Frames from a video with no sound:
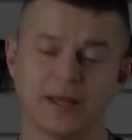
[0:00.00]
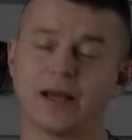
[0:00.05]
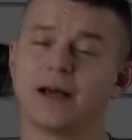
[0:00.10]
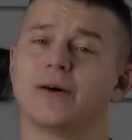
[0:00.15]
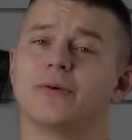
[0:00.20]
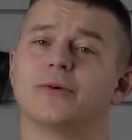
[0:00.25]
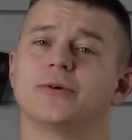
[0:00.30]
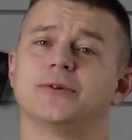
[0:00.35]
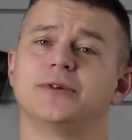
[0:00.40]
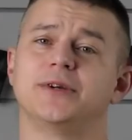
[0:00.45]

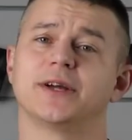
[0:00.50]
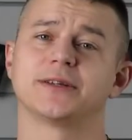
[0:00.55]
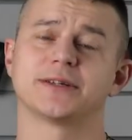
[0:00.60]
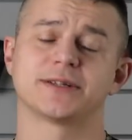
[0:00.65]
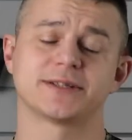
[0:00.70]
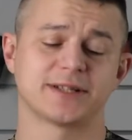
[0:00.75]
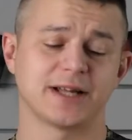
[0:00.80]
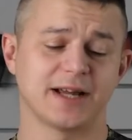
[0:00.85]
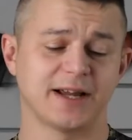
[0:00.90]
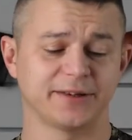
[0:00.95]
Now, on the other
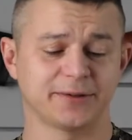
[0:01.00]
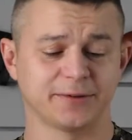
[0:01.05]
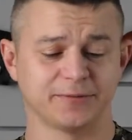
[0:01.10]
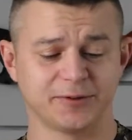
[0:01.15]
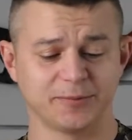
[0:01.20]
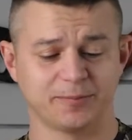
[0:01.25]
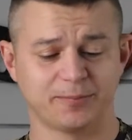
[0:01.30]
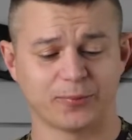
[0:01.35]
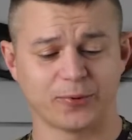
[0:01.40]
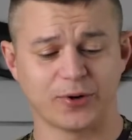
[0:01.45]
side of
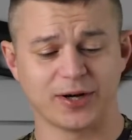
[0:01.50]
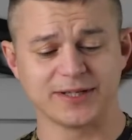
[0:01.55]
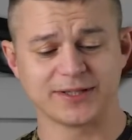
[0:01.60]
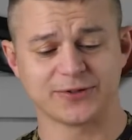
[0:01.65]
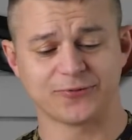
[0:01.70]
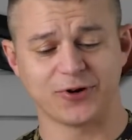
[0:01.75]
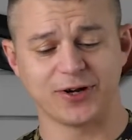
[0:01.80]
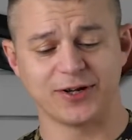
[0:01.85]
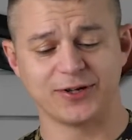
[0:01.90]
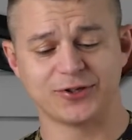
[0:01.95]
the
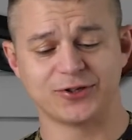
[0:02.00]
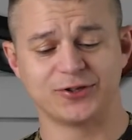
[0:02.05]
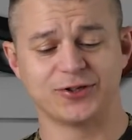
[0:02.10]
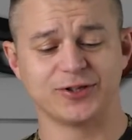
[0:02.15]
price range,